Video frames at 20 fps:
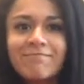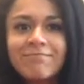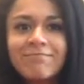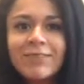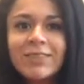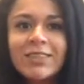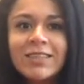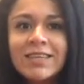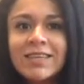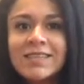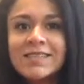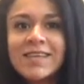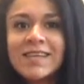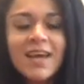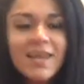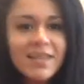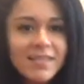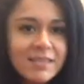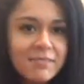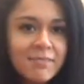really
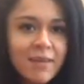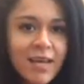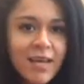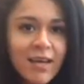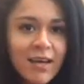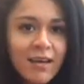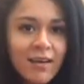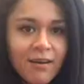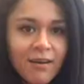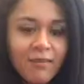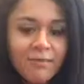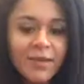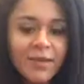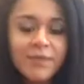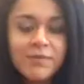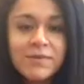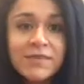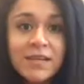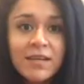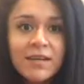excited to be here. I mean,
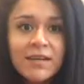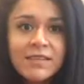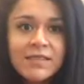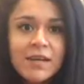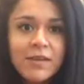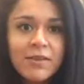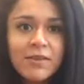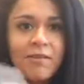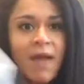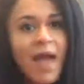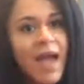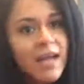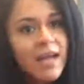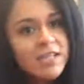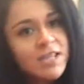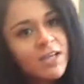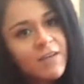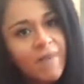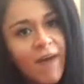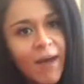I wasn't gonna tell them, hey, I
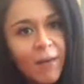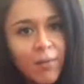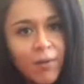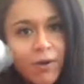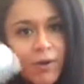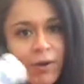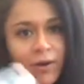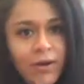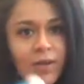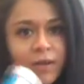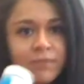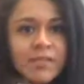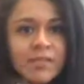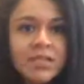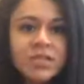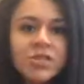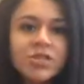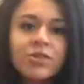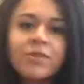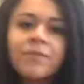took fat burner to come
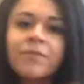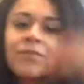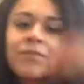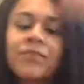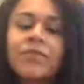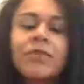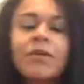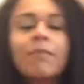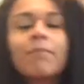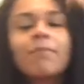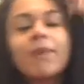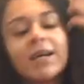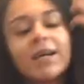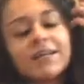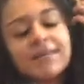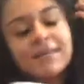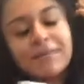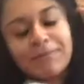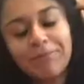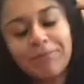teach you.
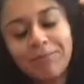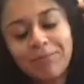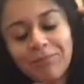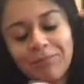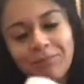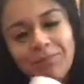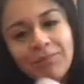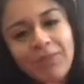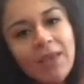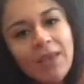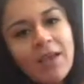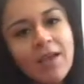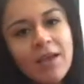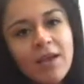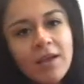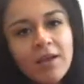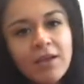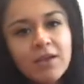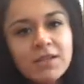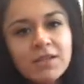But,
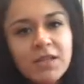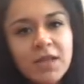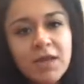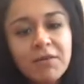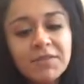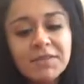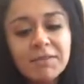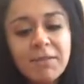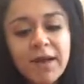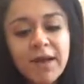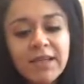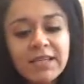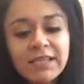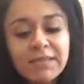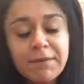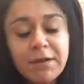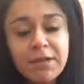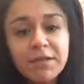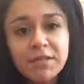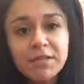so that was my
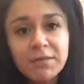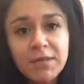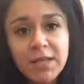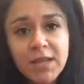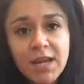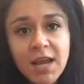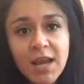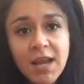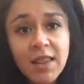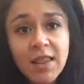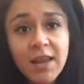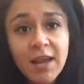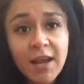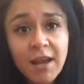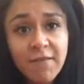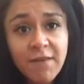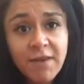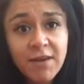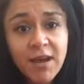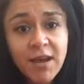experience with it. And then
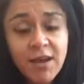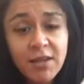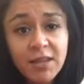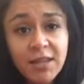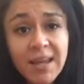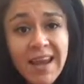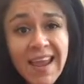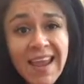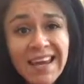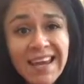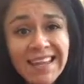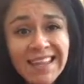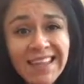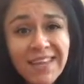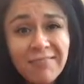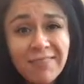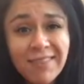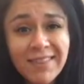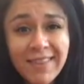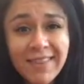I found out that
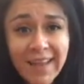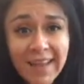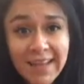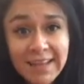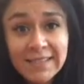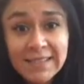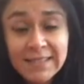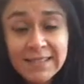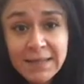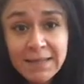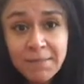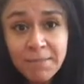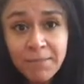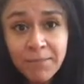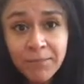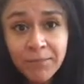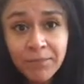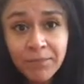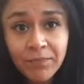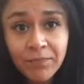anything with
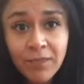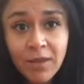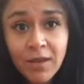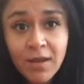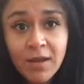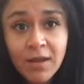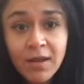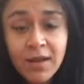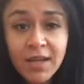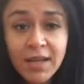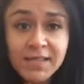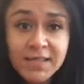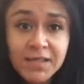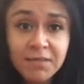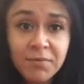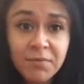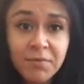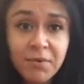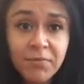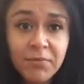niacin,
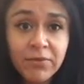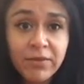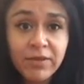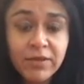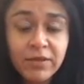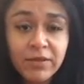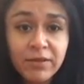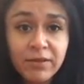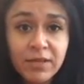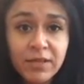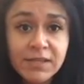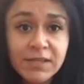remember the